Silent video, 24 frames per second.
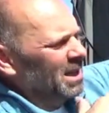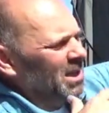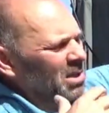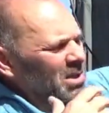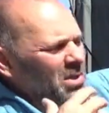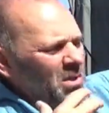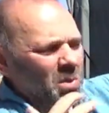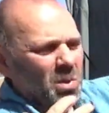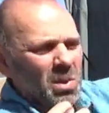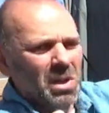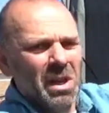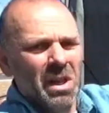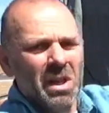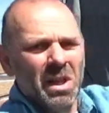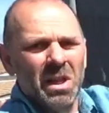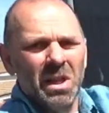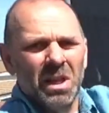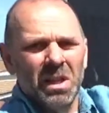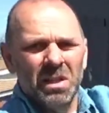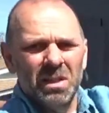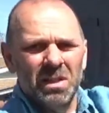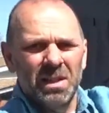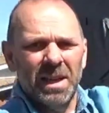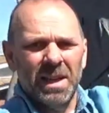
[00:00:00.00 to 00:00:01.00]
So one of the
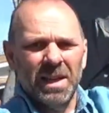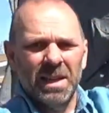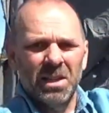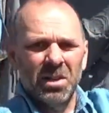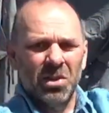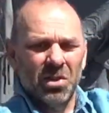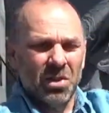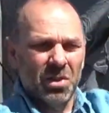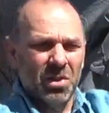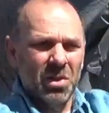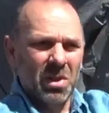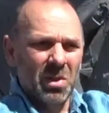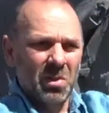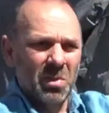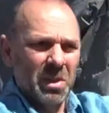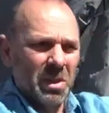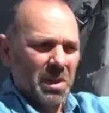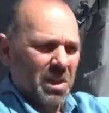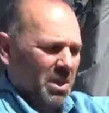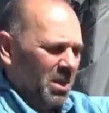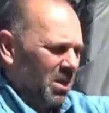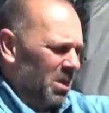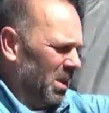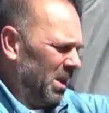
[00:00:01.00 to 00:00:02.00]
things Dad and Shirley would
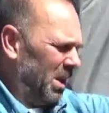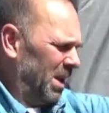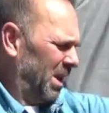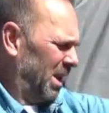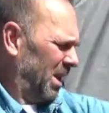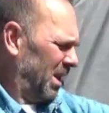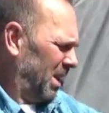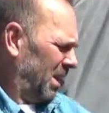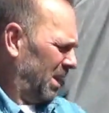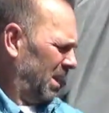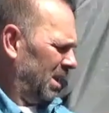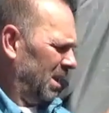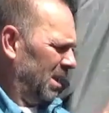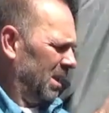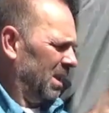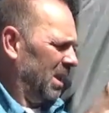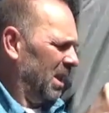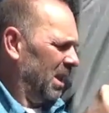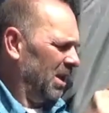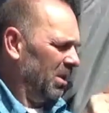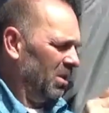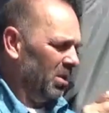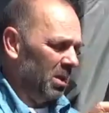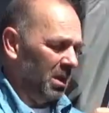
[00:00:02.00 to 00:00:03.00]
do is
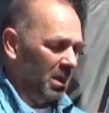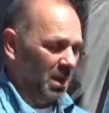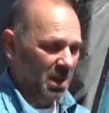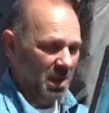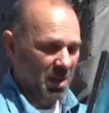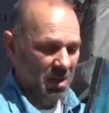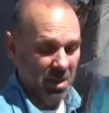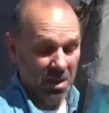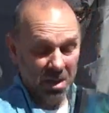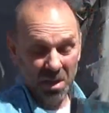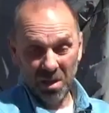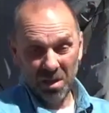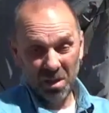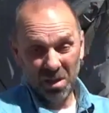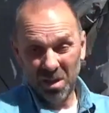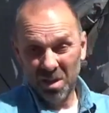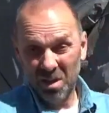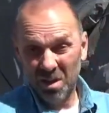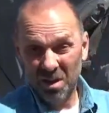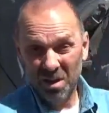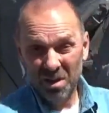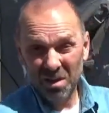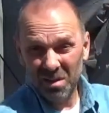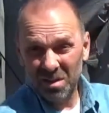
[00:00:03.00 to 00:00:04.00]
they would get in the
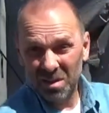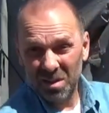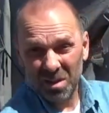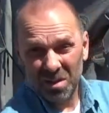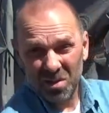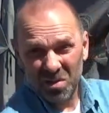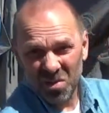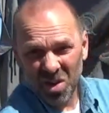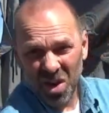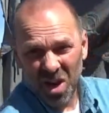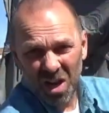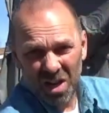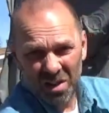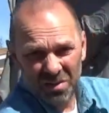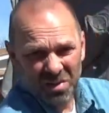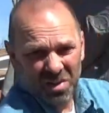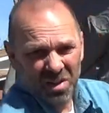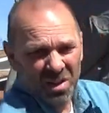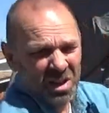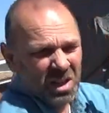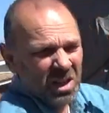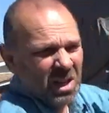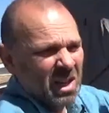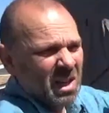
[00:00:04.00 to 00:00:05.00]
car and just drive.
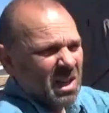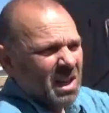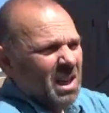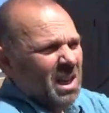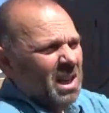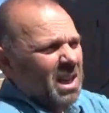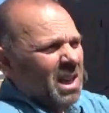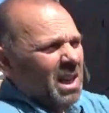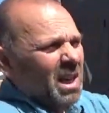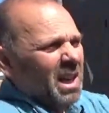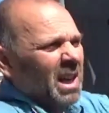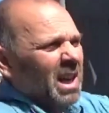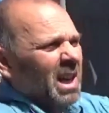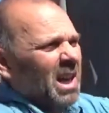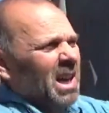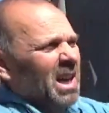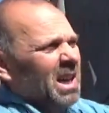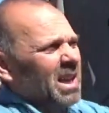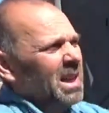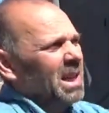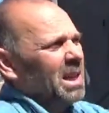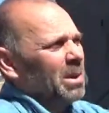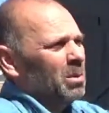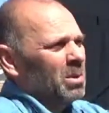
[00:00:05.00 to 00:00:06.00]

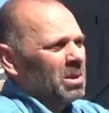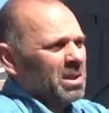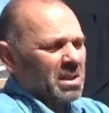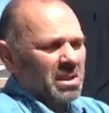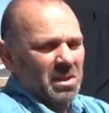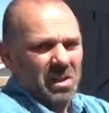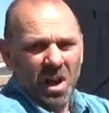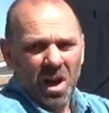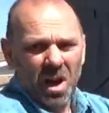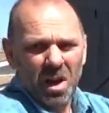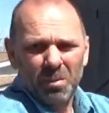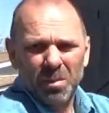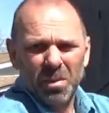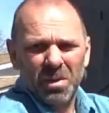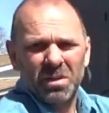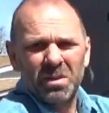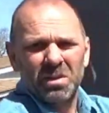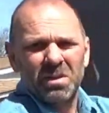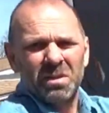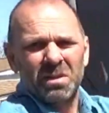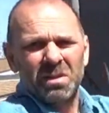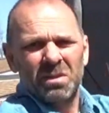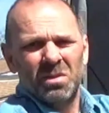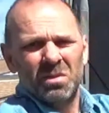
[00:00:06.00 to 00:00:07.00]
And they would stop
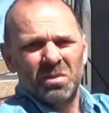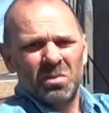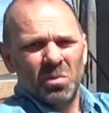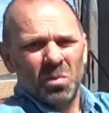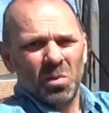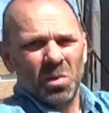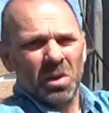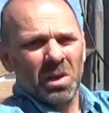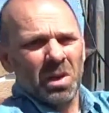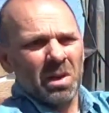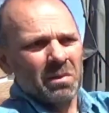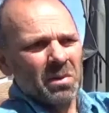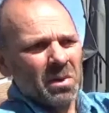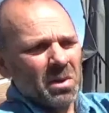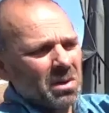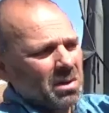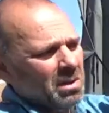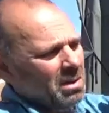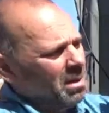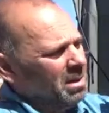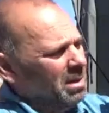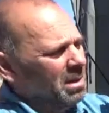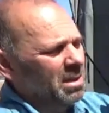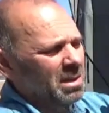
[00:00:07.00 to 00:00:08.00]

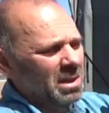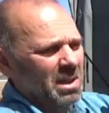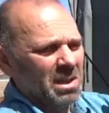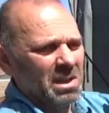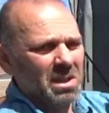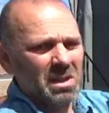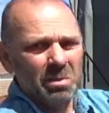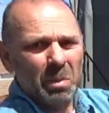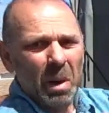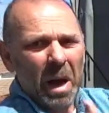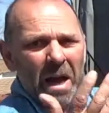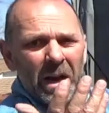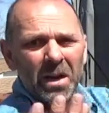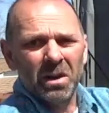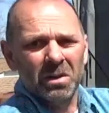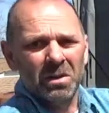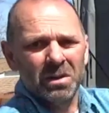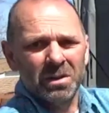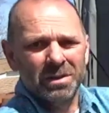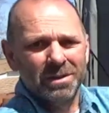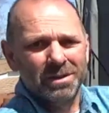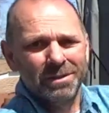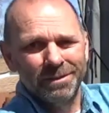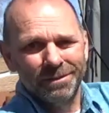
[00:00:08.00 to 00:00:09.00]
wherever
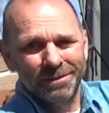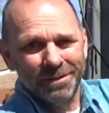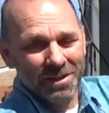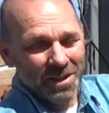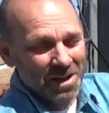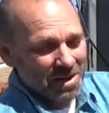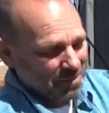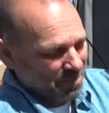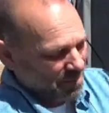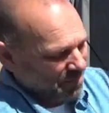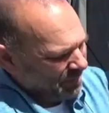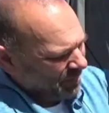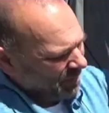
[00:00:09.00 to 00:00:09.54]
inspired them.